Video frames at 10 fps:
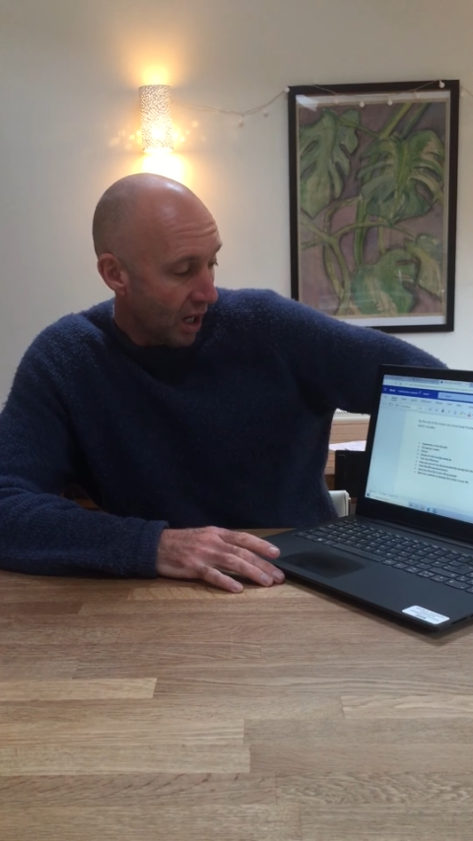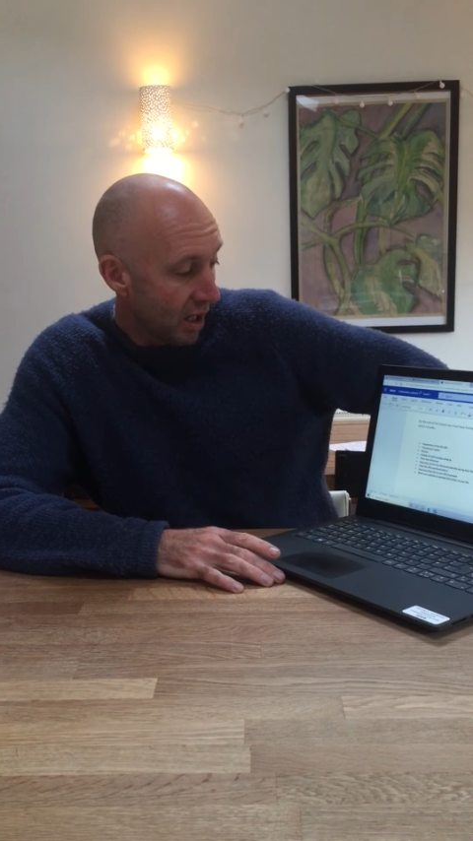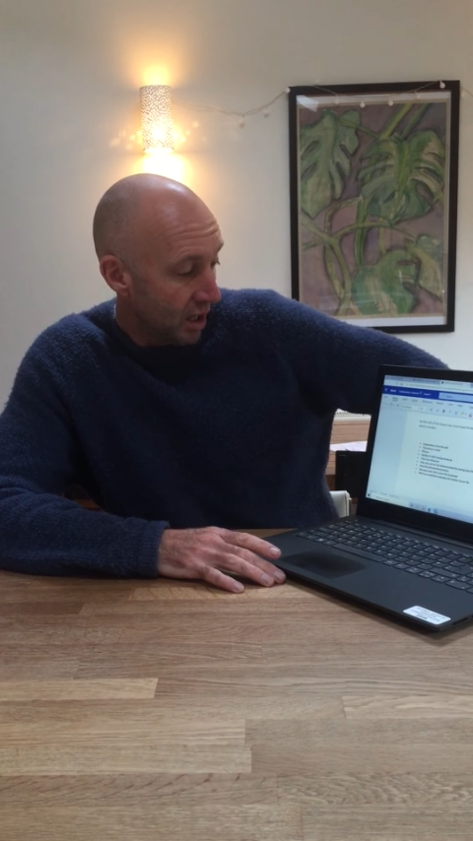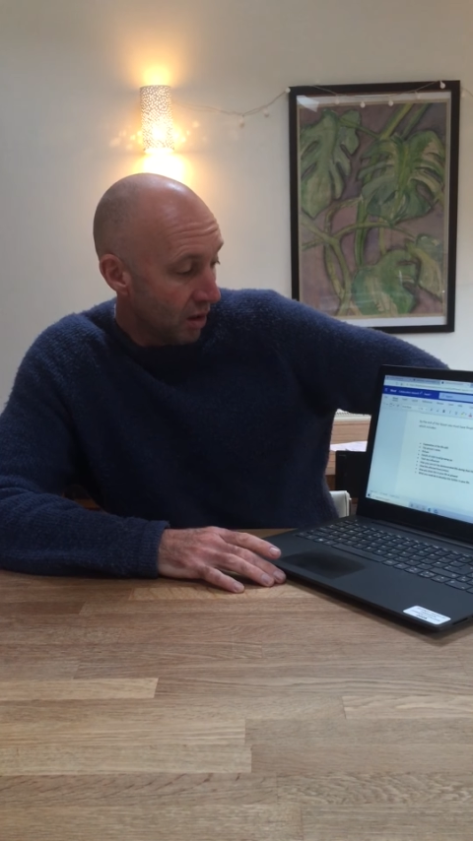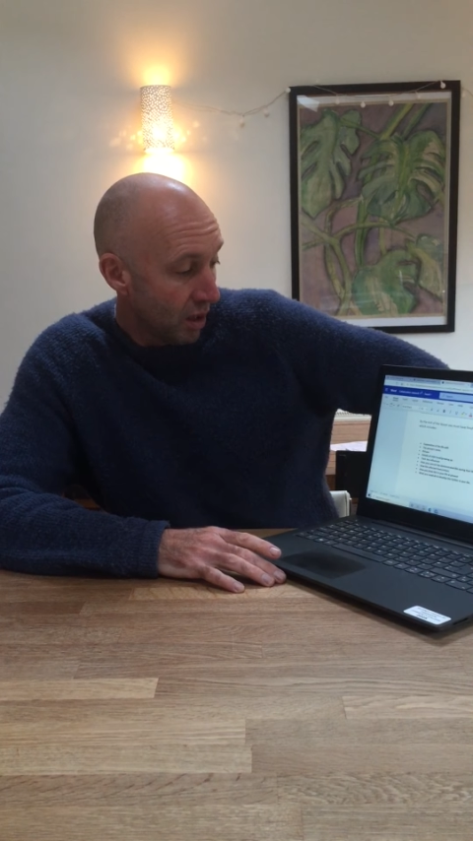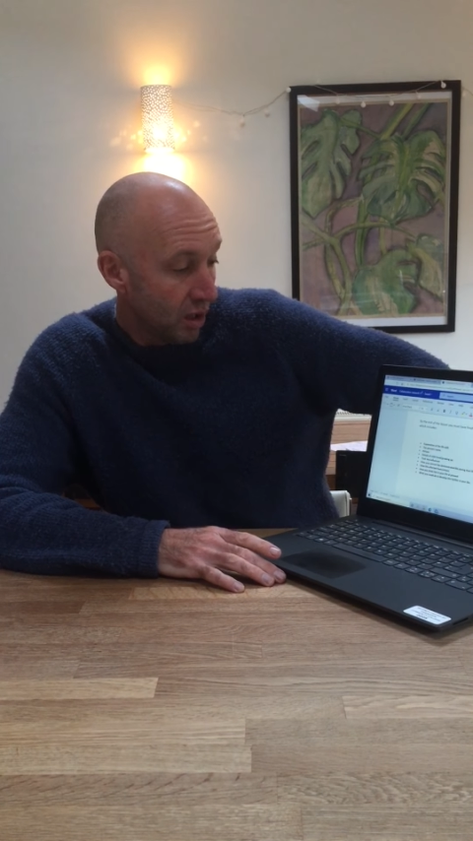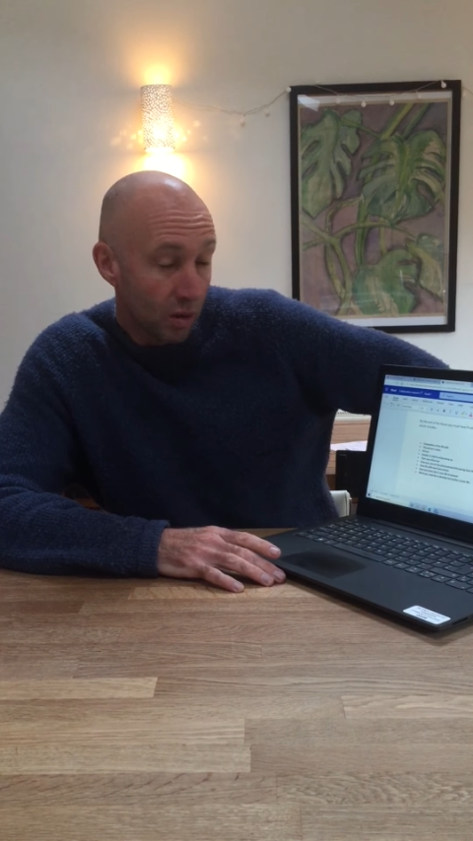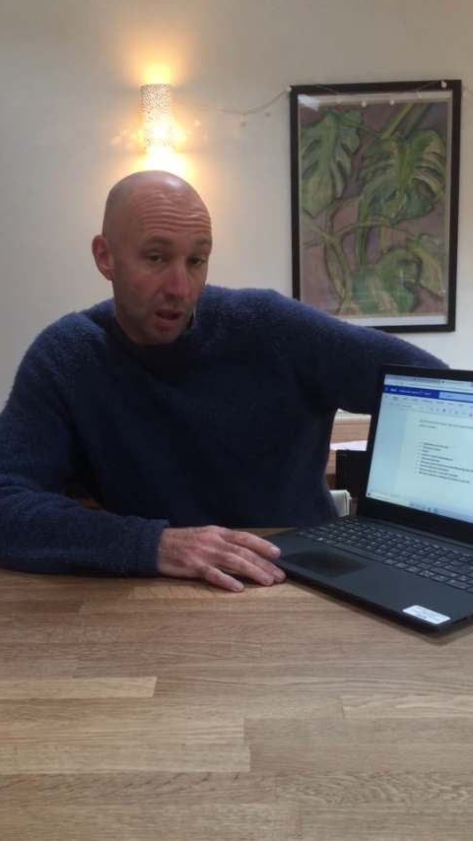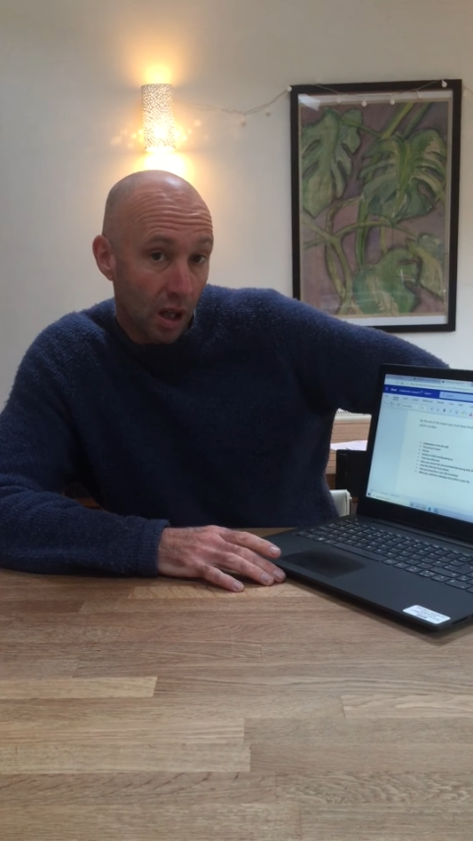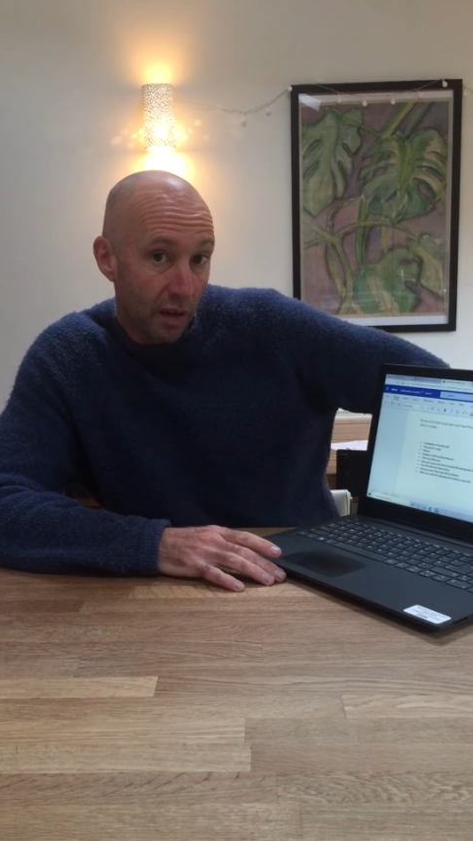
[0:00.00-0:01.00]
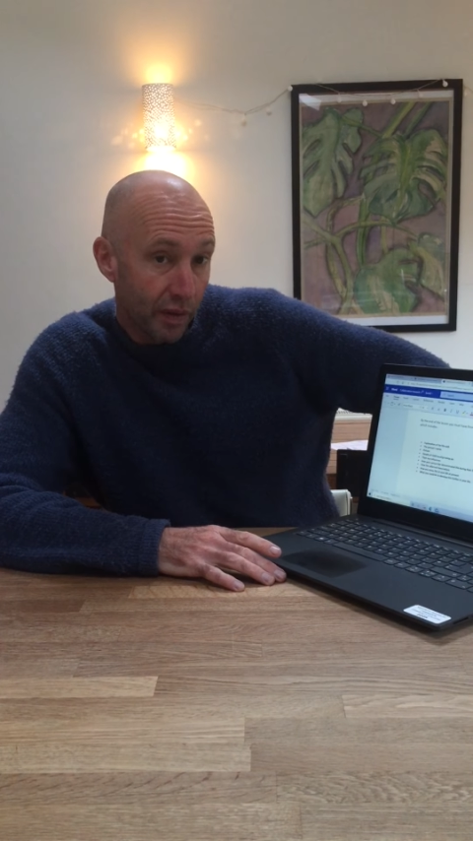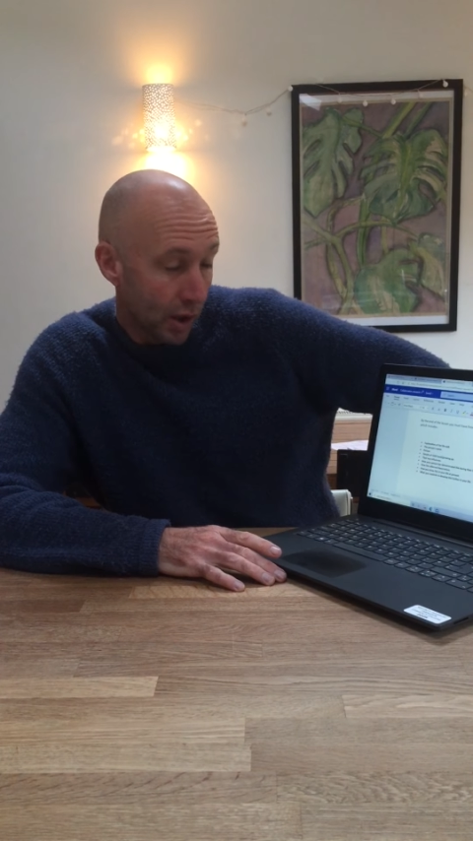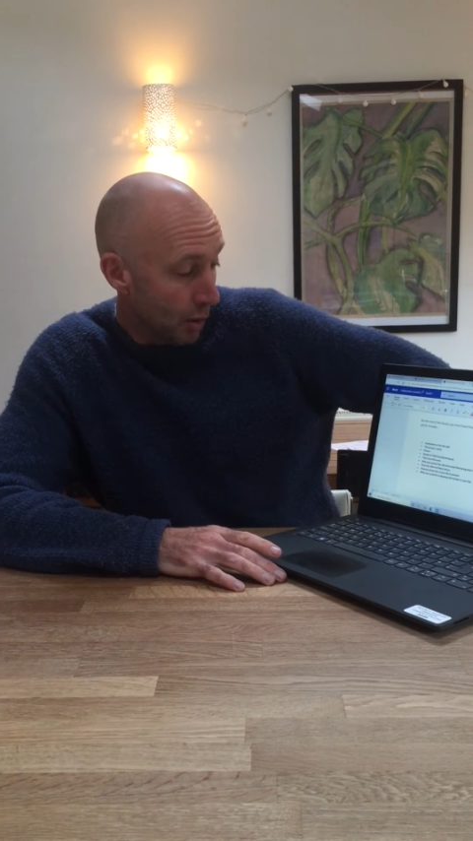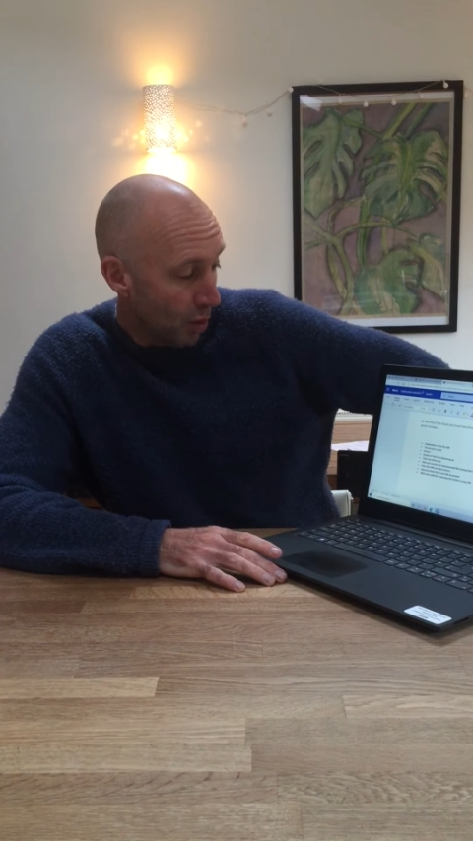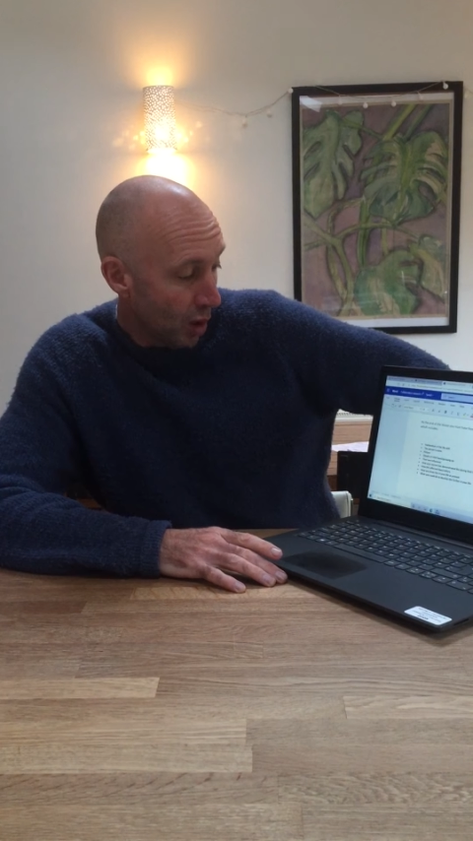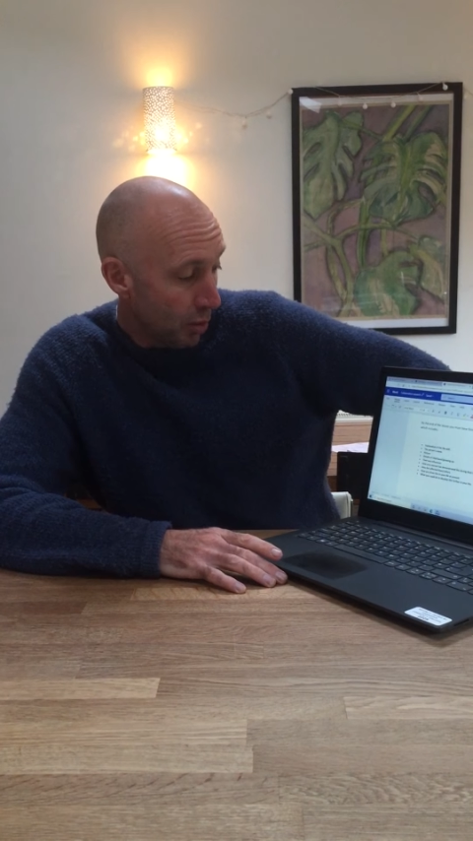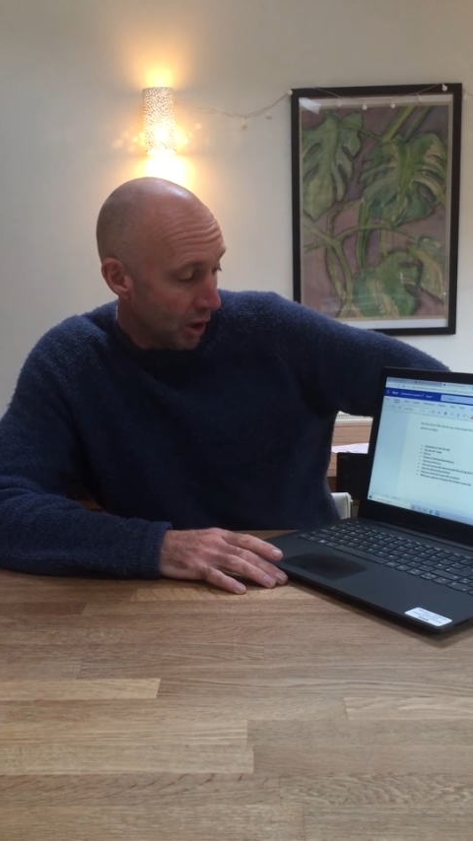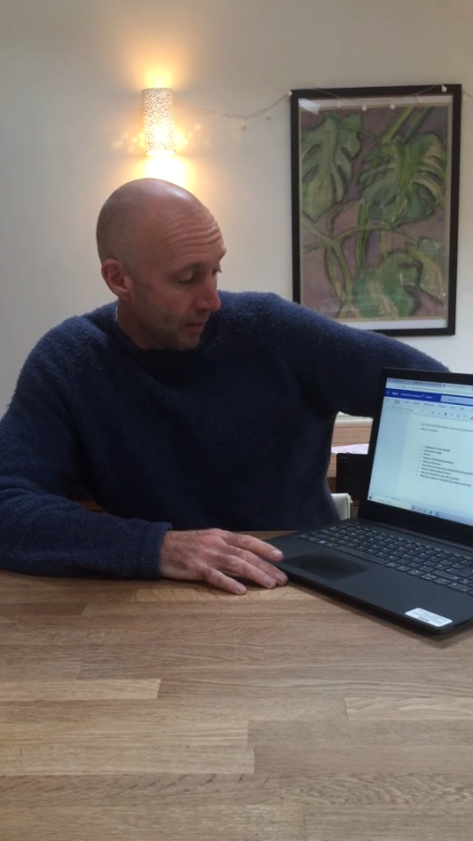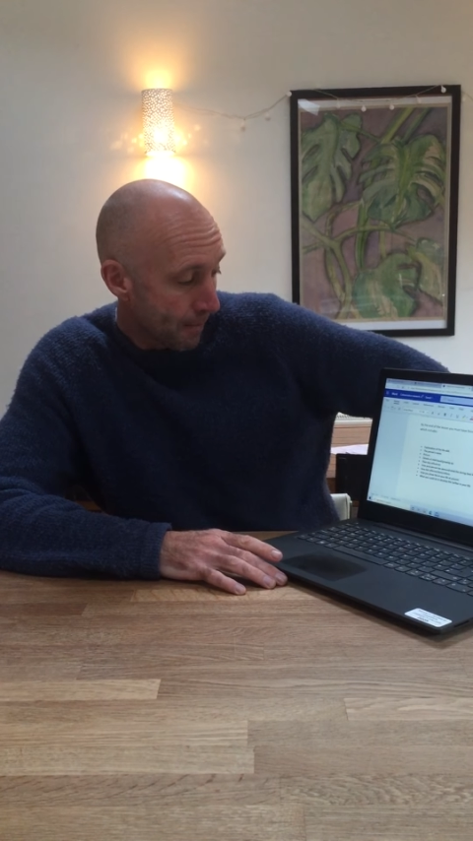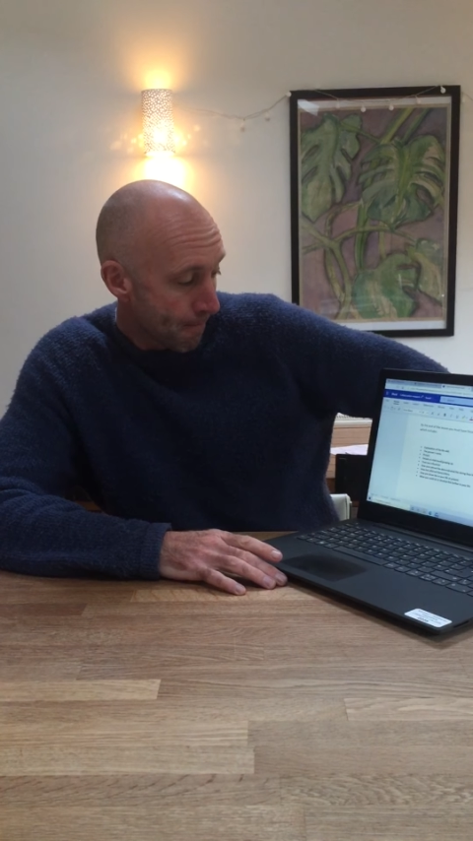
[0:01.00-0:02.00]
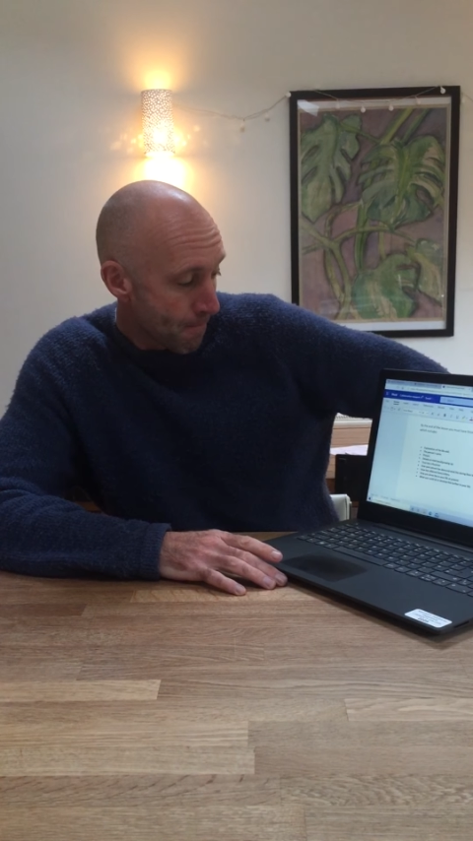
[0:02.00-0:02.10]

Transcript: in your in your life at the moment.